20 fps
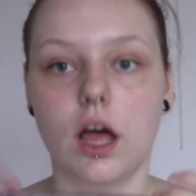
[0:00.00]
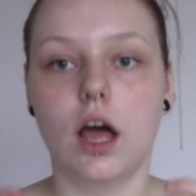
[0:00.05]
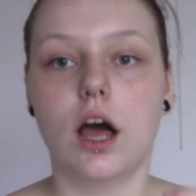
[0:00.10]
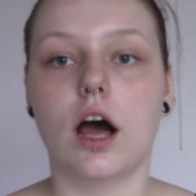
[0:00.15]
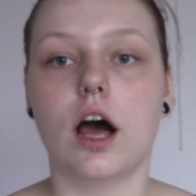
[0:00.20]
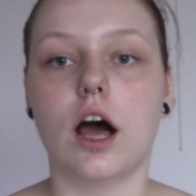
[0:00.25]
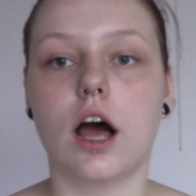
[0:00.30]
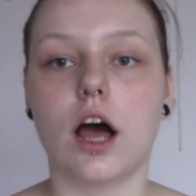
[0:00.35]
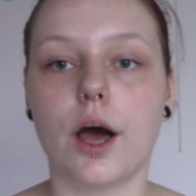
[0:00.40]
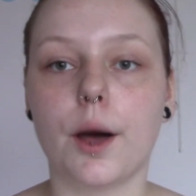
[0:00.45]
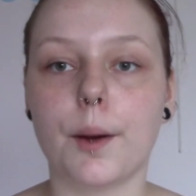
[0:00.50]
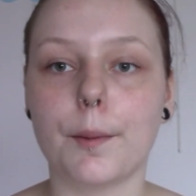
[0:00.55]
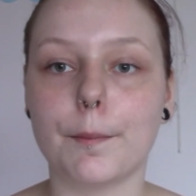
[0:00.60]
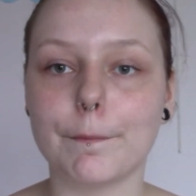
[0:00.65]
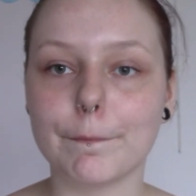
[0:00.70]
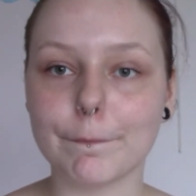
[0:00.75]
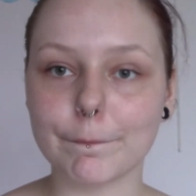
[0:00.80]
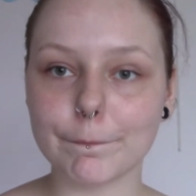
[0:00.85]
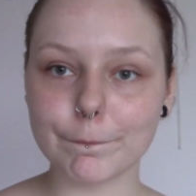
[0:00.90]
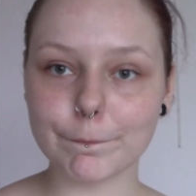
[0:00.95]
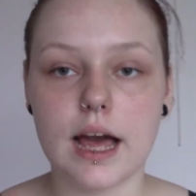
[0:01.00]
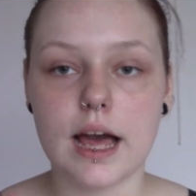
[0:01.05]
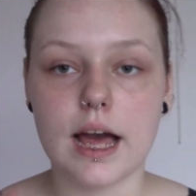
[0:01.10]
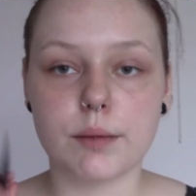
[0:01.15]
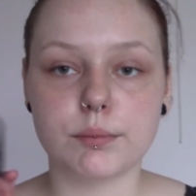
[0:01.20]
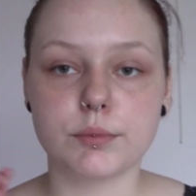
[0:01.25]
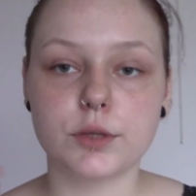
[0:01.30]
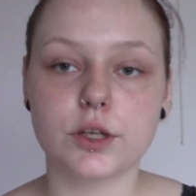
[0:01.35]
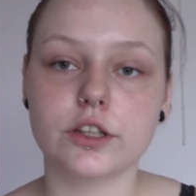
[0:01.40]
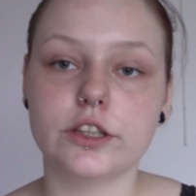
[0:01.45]

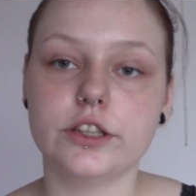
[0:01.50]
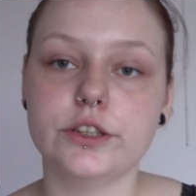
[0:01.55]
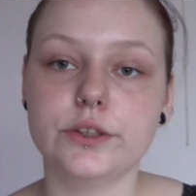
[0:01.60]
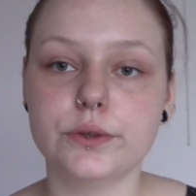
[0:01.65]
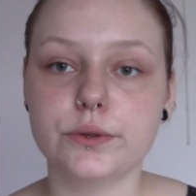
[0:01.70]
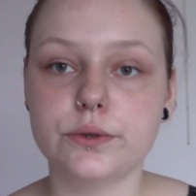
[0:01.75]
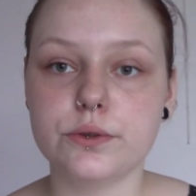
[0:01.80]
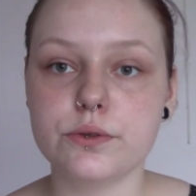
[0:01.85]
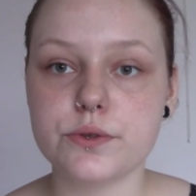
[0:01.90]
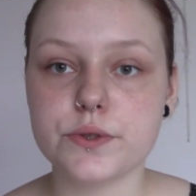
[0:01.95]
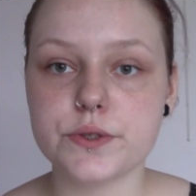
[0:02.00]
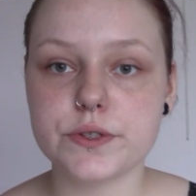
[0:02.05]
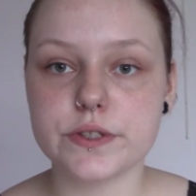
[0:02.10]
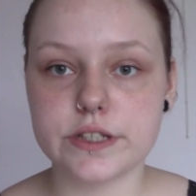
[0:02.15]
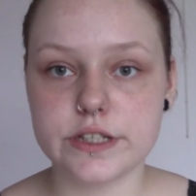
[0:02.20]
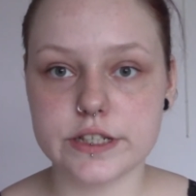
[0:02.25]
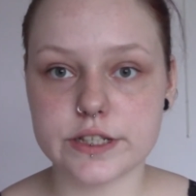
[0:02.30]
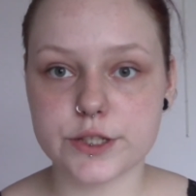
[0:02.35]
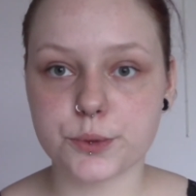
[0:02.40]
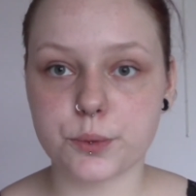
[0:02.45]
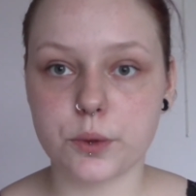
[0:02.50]
I'm gonna use this